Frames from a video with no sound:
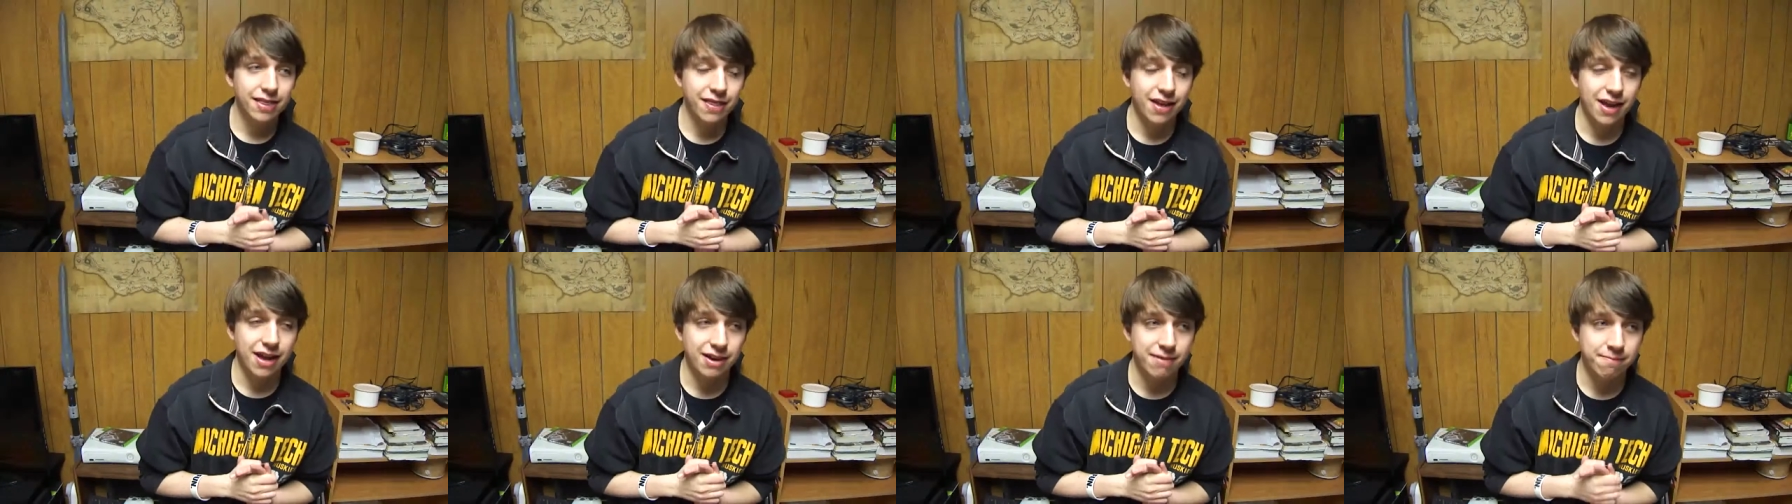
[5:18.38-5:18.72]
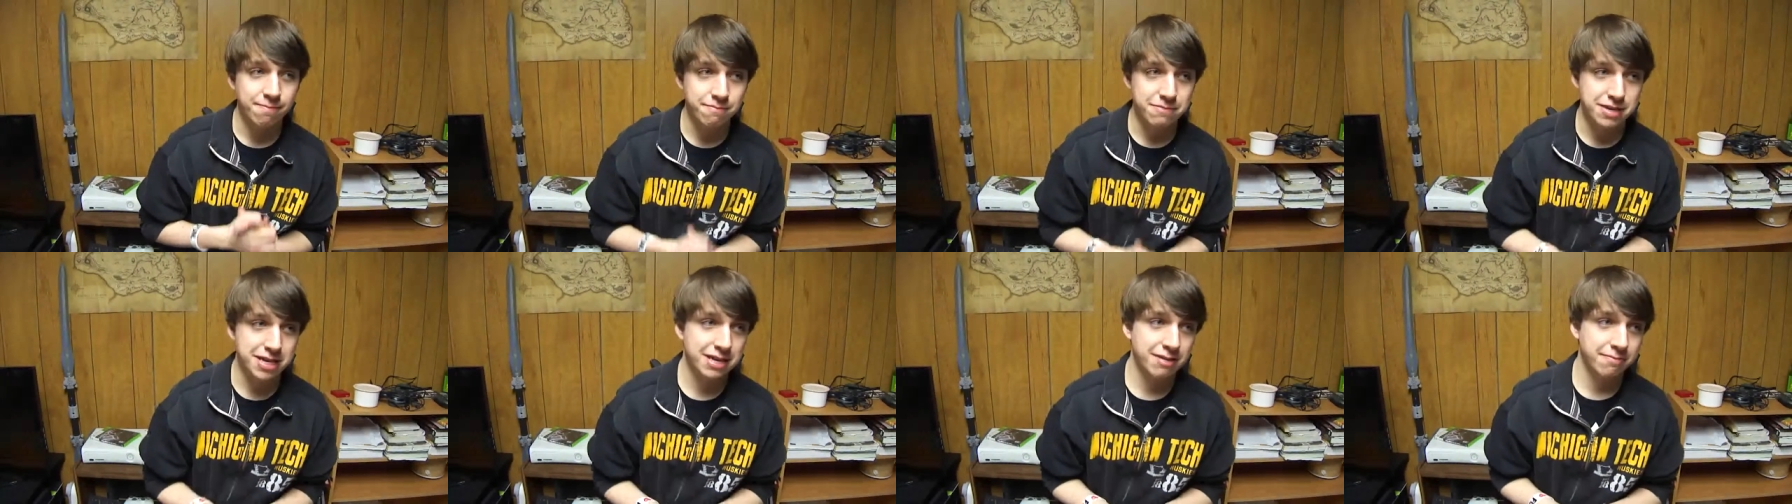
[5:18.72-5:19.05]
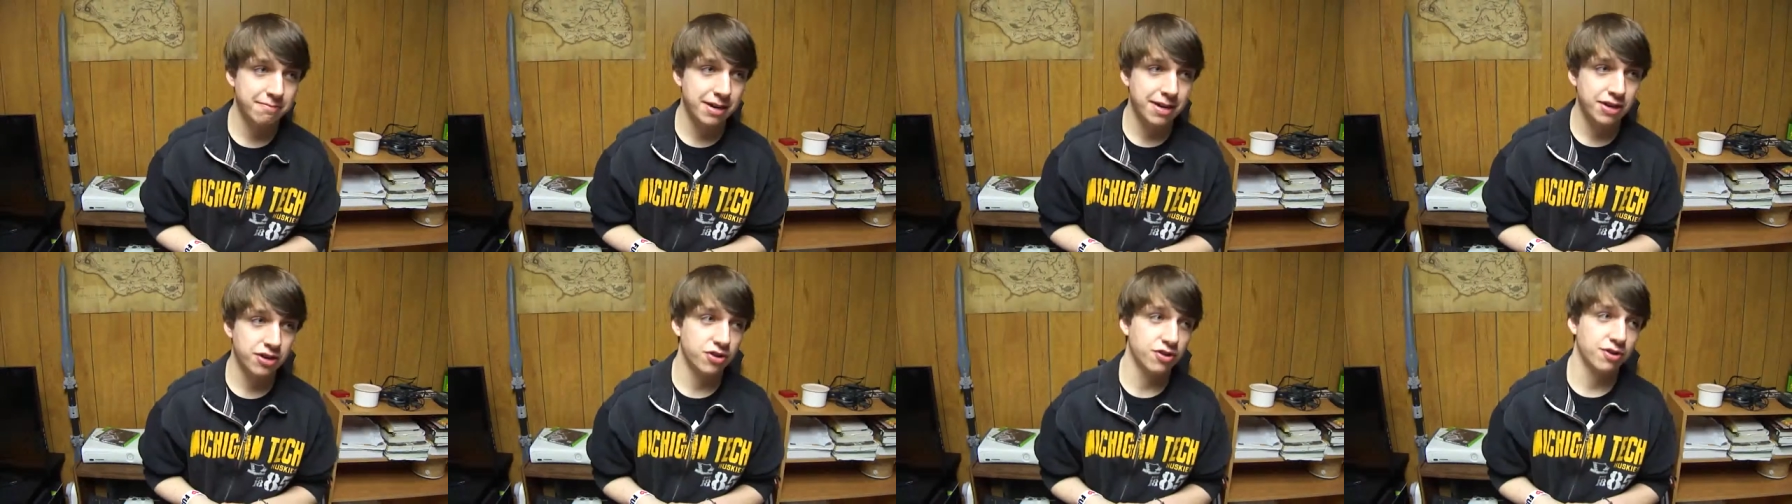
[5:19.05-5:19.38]
that me
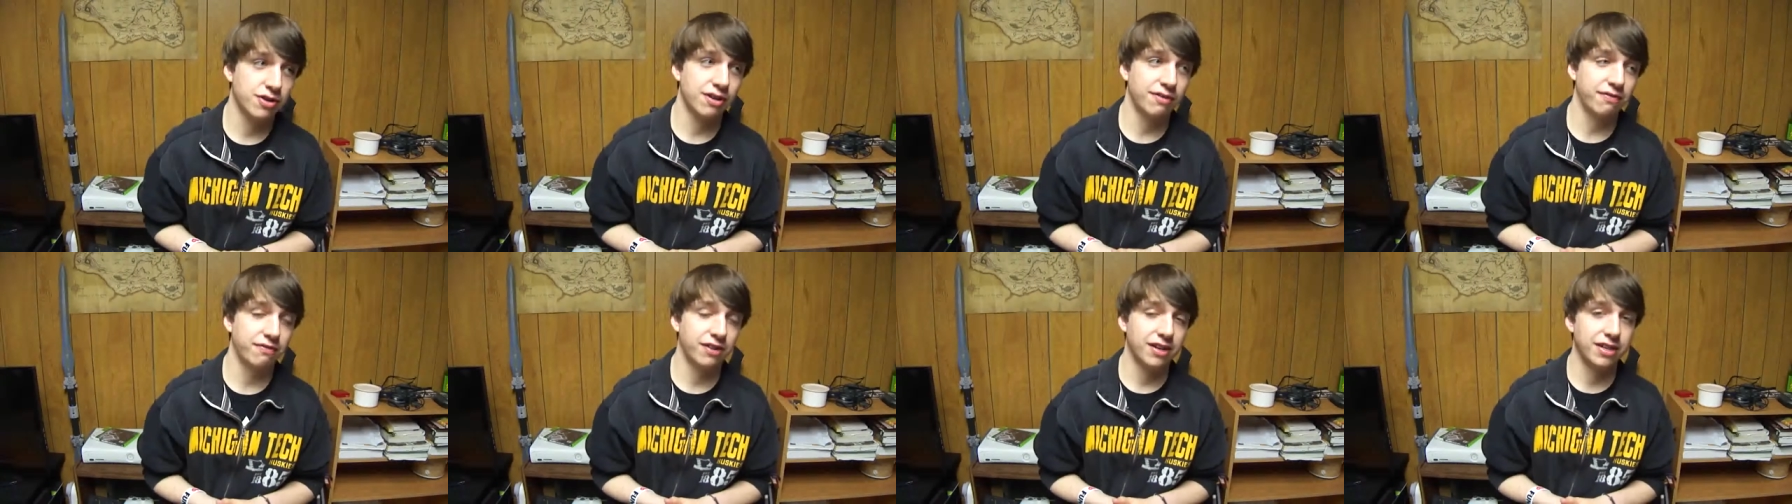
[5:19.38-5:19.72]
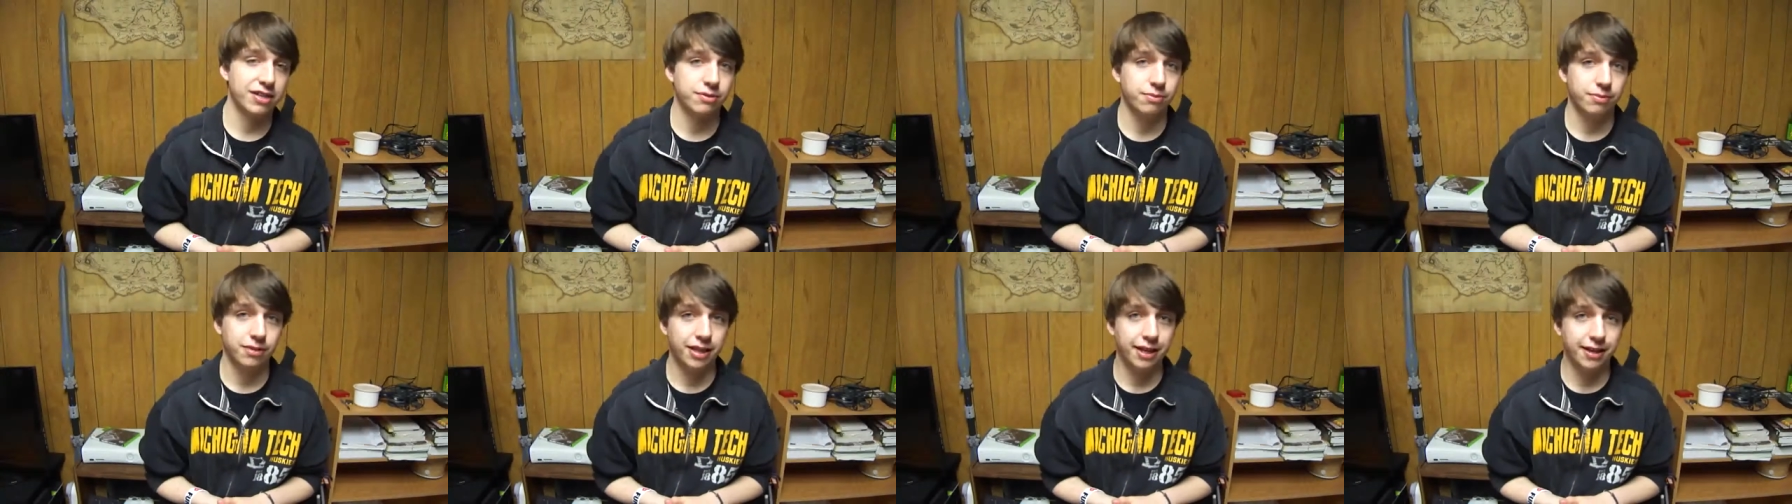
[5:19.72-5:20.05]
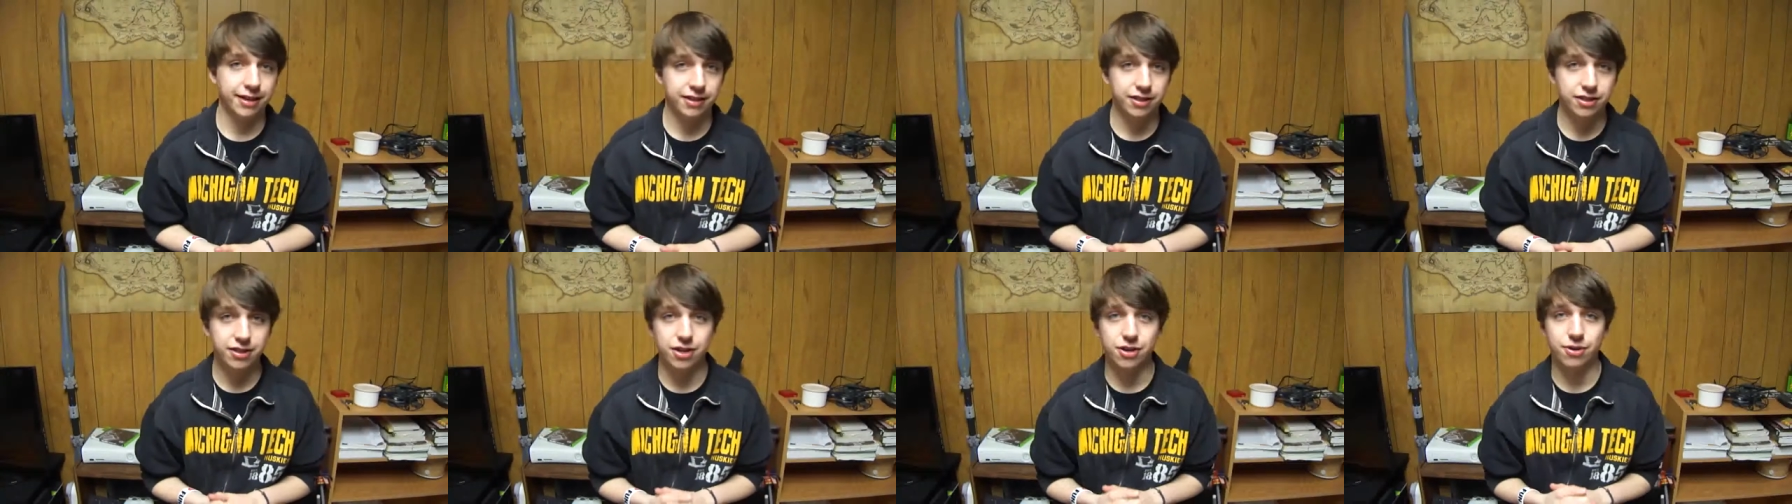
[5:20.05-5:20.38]
and my nerdy friends would
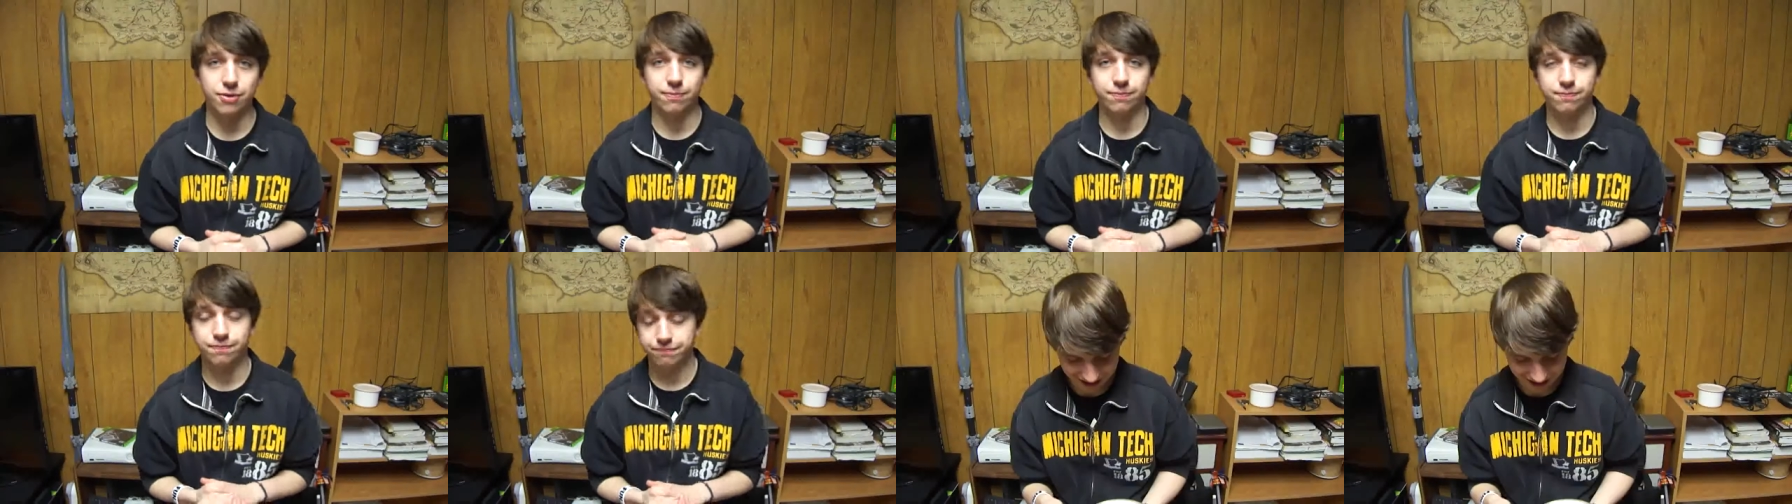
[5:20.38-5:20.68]
like to do